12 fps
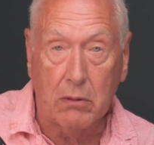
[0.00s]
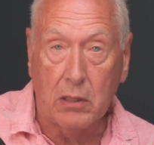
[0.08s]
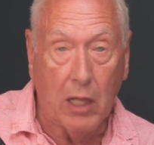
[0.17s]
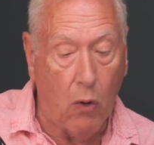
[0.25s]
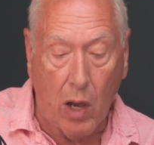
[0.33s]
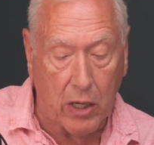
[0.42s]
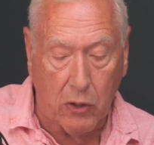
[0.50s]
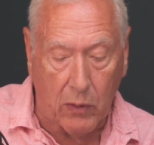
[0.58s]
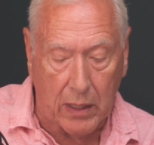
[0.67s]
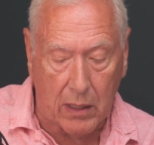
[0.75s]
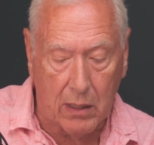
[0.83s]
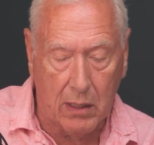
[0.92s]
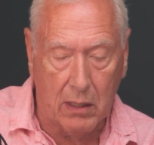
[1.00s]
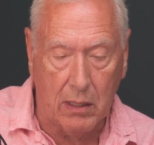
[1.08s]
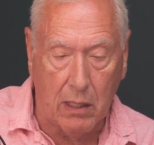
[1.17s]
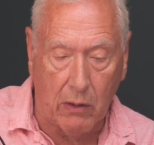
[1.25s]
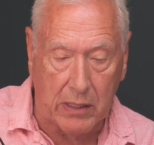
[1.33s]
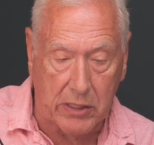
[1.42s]
No arguing,
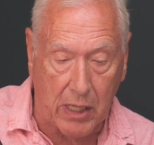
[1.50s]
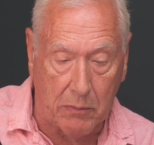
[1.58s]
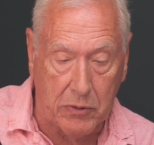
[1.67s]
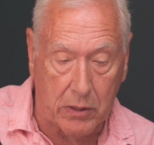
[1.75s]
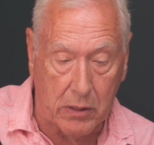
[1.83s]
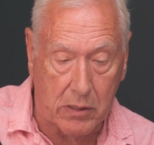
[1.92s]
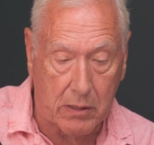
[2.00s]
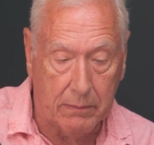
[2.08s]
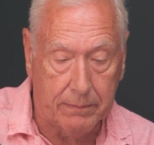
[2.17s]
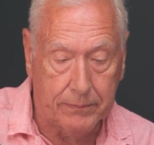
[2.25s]
no exceptions.